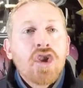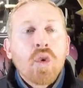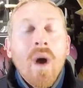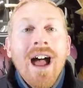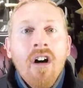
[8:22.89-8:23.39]

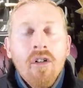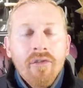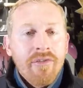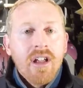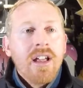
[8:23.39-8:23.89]

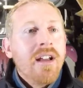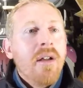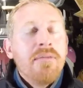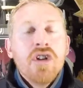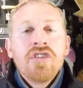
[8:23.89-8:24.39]
12.
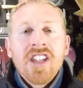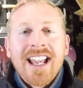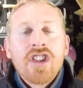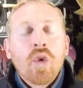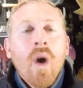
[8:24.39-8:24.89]

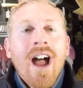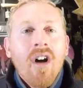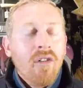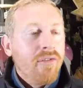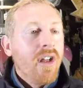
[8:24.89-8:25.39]
Music,
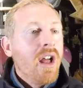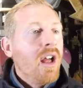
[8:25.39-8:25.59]
12.